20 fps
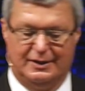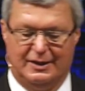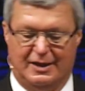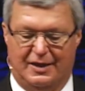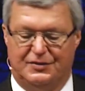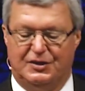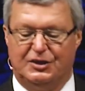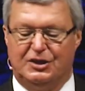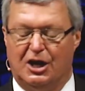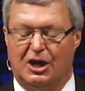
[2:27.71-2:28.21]

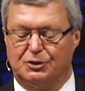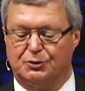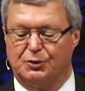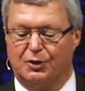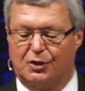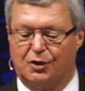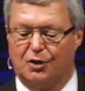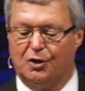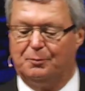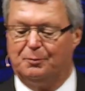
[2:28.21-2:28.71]
The younger a
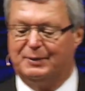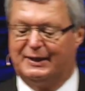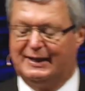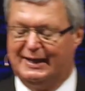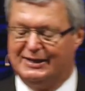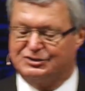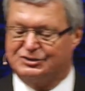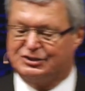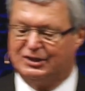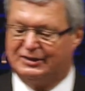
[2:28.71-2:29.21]
girl
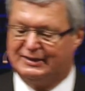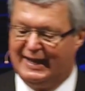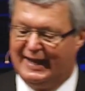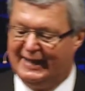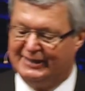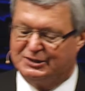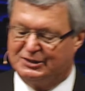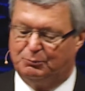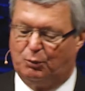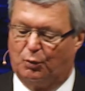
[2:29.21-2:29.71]
begins to
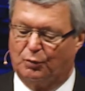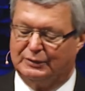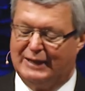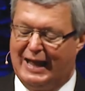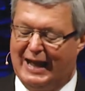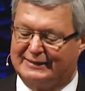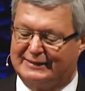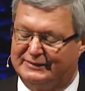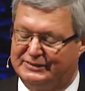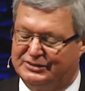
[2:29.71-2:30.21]
date, the more
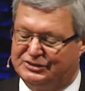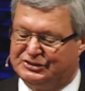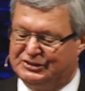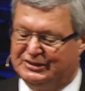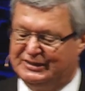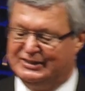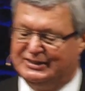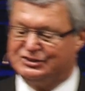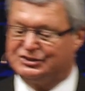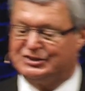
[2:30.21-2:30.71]
likely
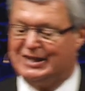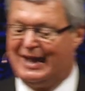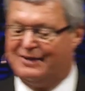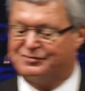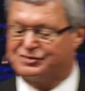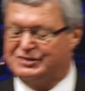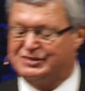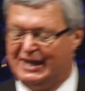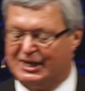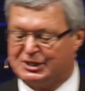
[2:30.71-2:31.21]
she is to have
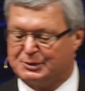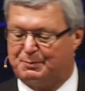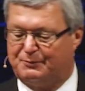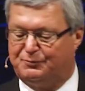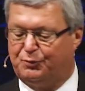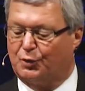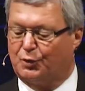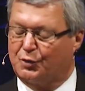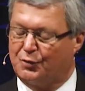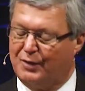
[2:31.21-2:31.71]
sex
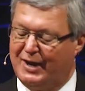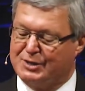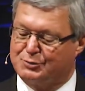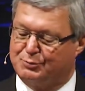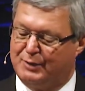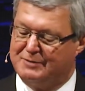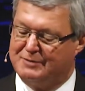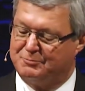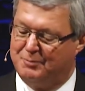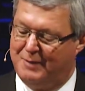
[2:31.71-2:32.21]
before
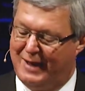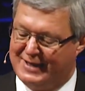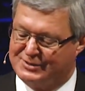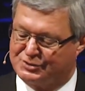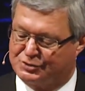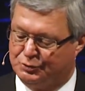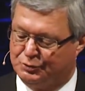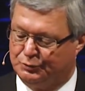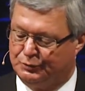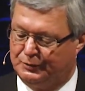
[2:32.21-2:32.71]
graduating from high
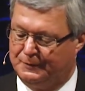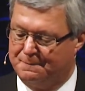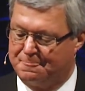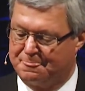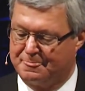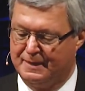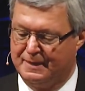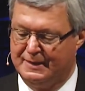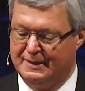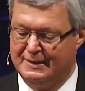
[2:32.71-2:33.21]
school.
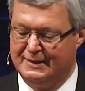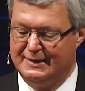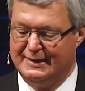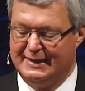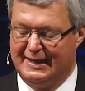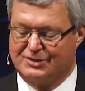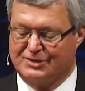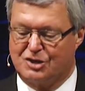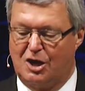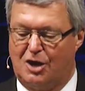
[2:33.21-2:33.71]

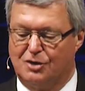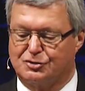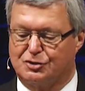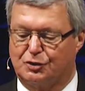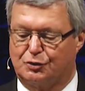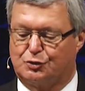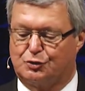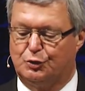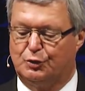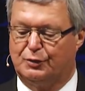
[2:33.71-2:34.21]
It's also
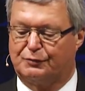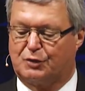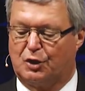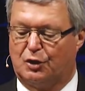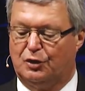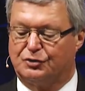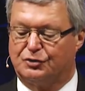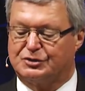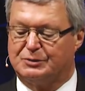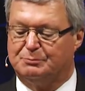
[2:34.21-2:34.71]
true of
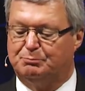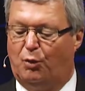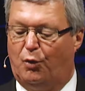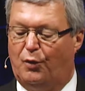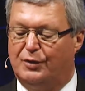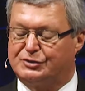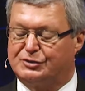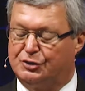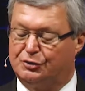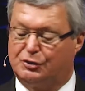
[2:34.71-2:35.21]
girls and
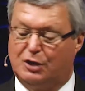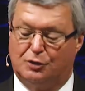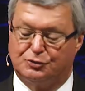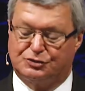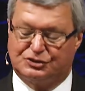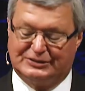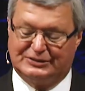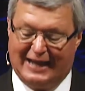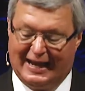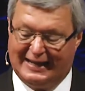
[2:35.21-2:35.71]
boys who go
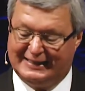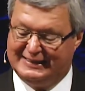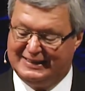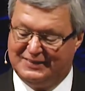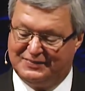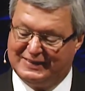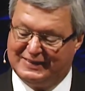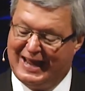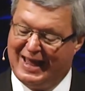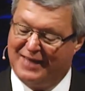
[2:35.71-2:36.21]
steady in
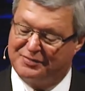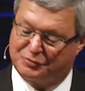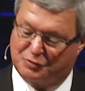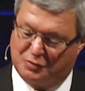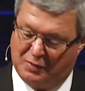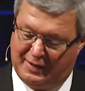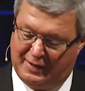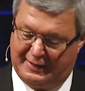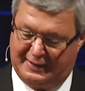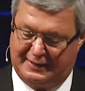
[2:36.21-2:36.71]
the ninth
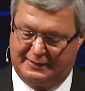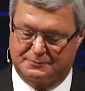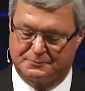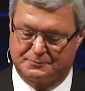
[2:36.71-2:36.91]
grade.